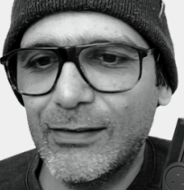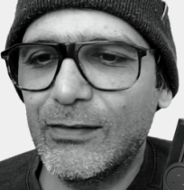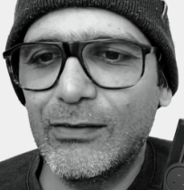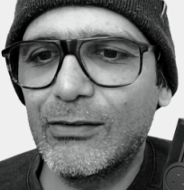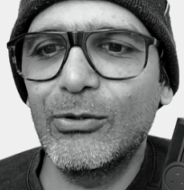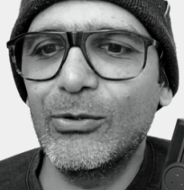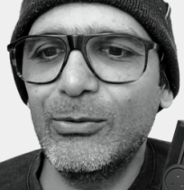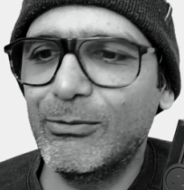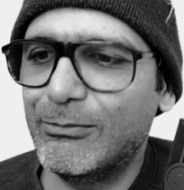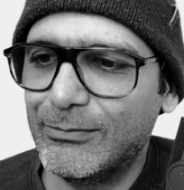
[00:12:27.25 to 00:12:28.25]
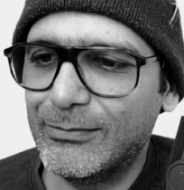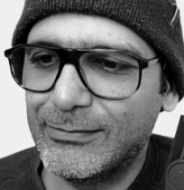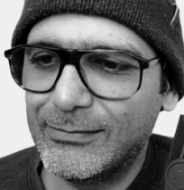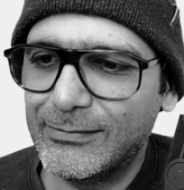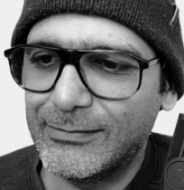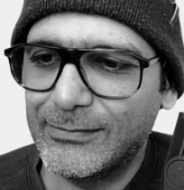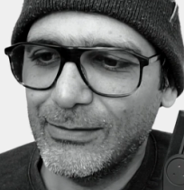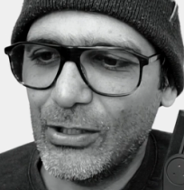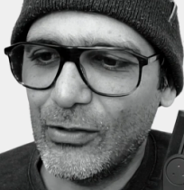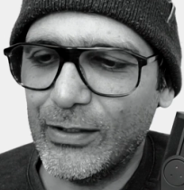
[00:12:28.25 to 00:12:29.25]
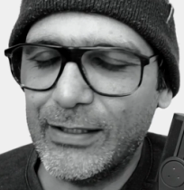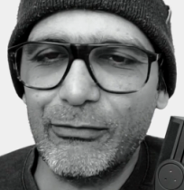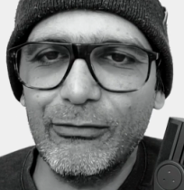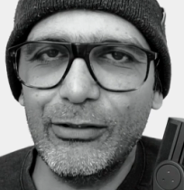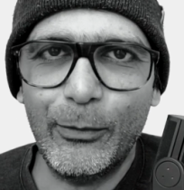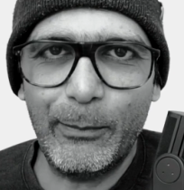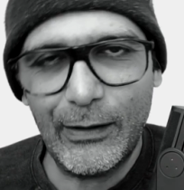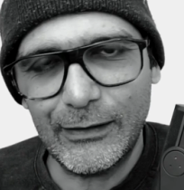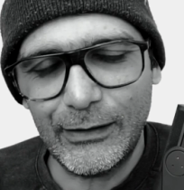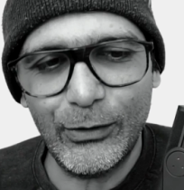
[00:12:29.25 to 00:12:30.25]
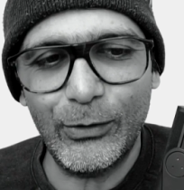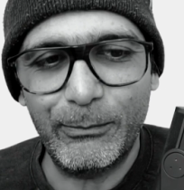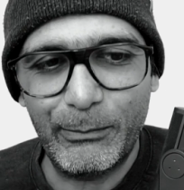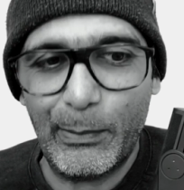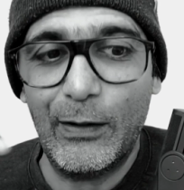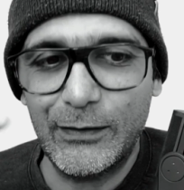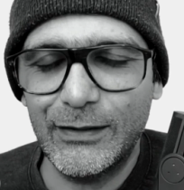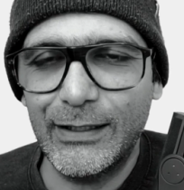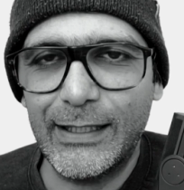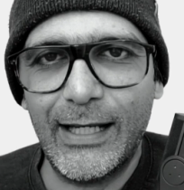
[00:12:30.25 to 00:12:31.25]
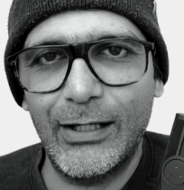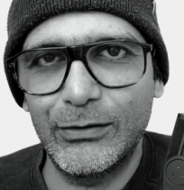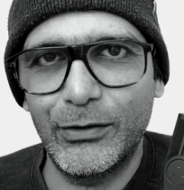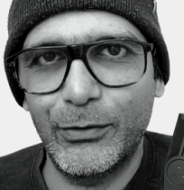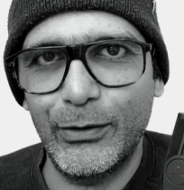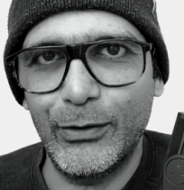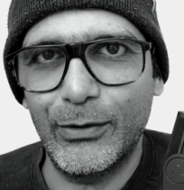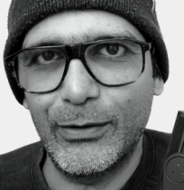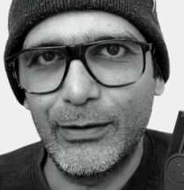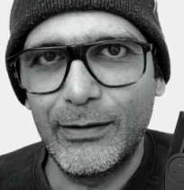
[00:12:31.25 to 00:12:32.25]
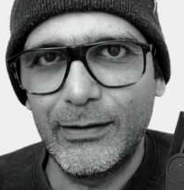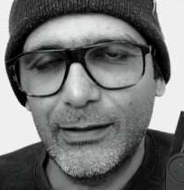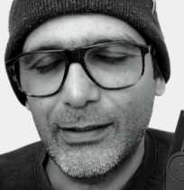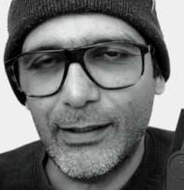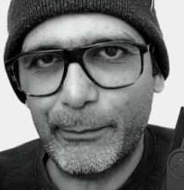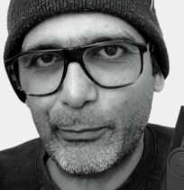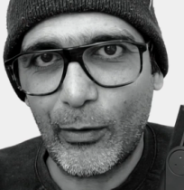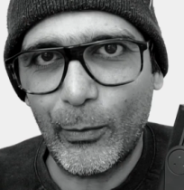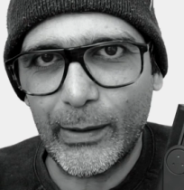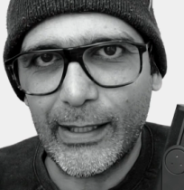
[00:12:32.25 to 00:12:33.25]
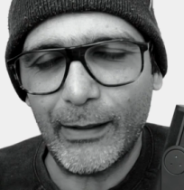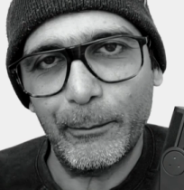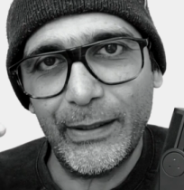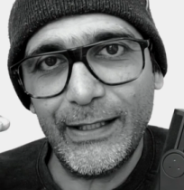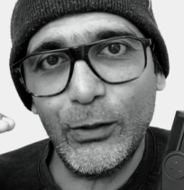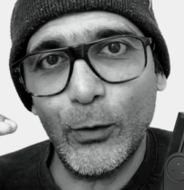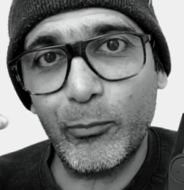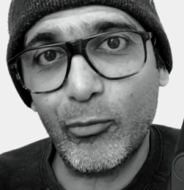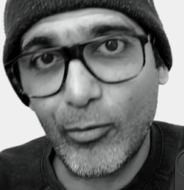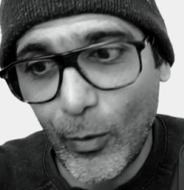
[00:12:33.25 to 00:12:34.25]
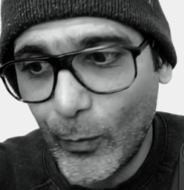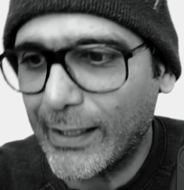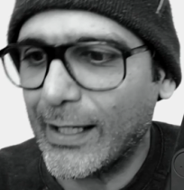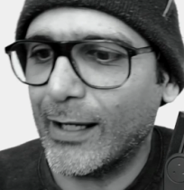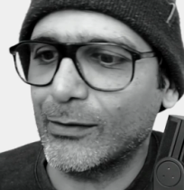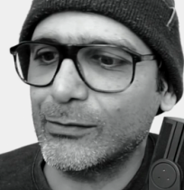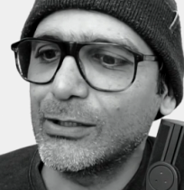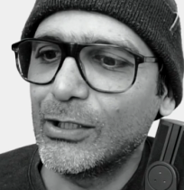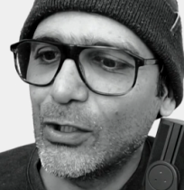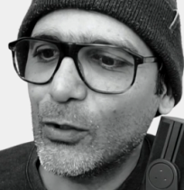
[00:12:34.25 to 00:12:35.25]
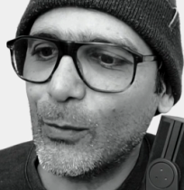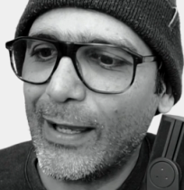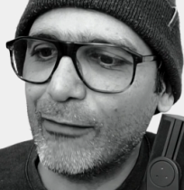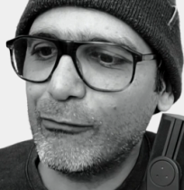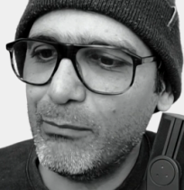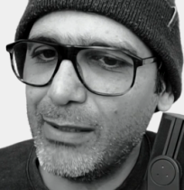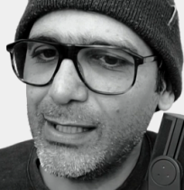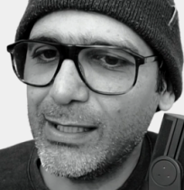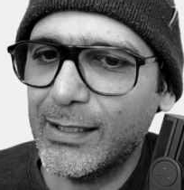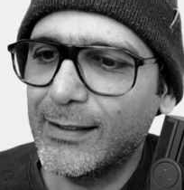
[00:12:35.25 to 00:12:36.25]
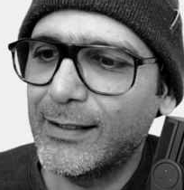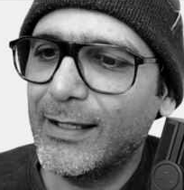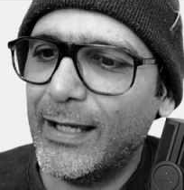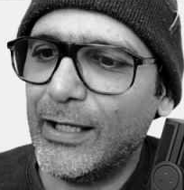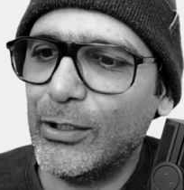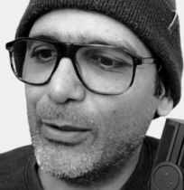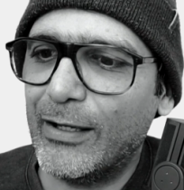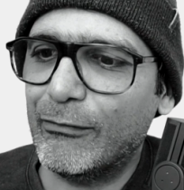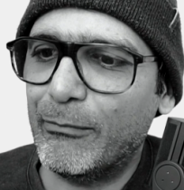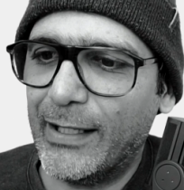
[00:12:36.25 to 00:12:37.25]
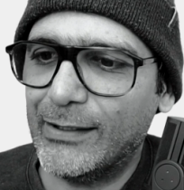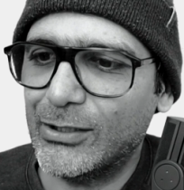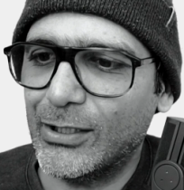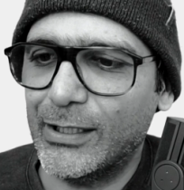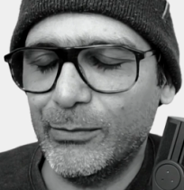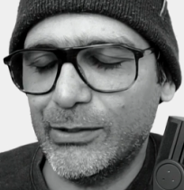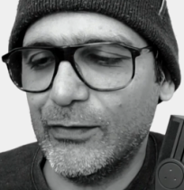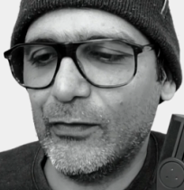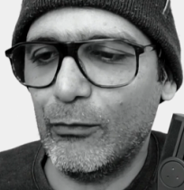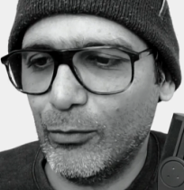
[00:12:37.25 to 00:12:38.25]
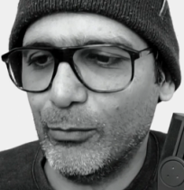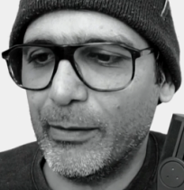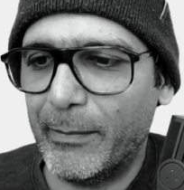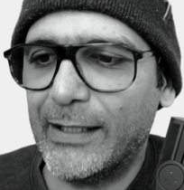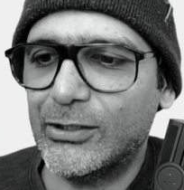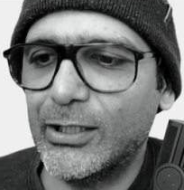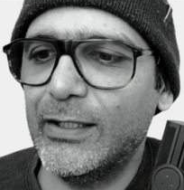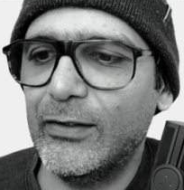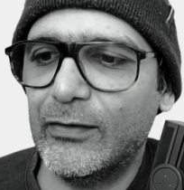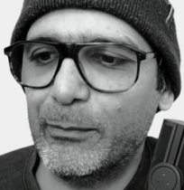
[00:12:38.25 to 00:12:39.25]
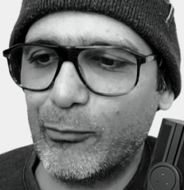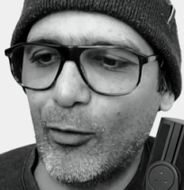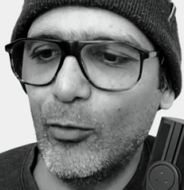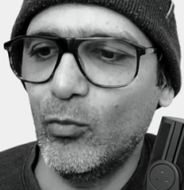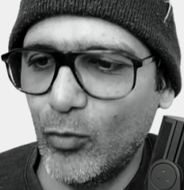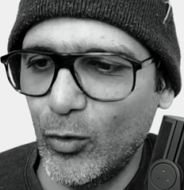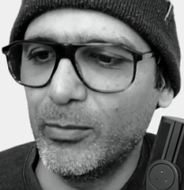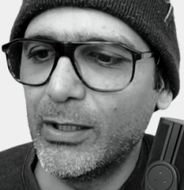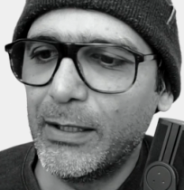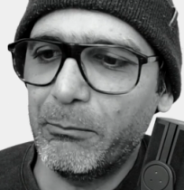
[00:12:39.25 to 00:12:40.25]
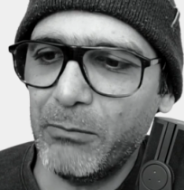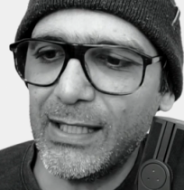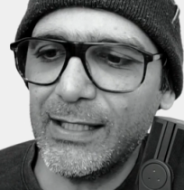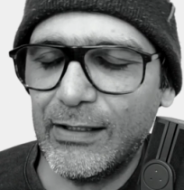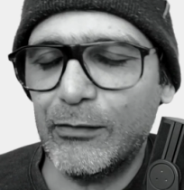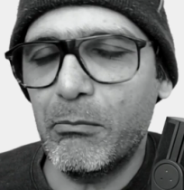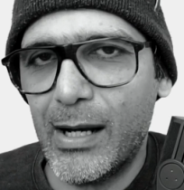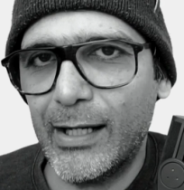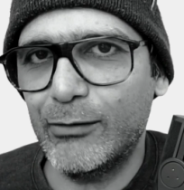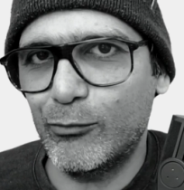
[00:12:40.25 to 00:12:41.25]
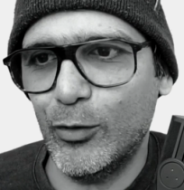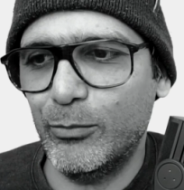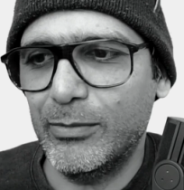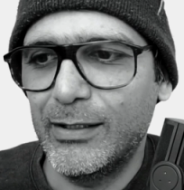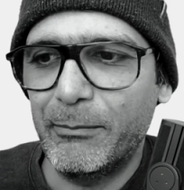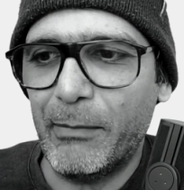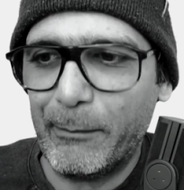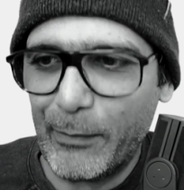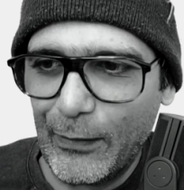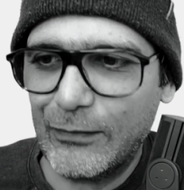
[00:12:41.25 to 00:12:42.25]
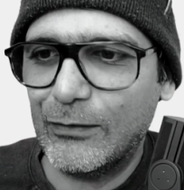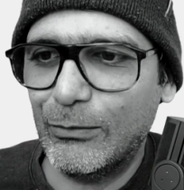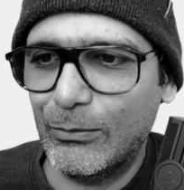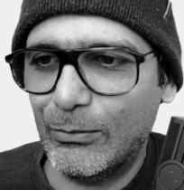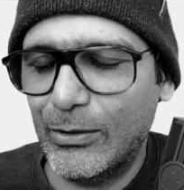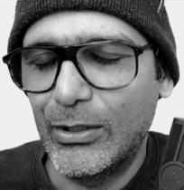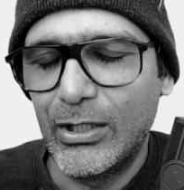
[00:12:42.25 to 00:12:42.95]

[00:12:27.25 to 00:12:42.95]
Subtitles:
through the different your personal account or your pro account. But in your pro account, you have me and you have Mac Junkie, which is the room. The Mac Junkie is the pro room. Me is my room, my personal room.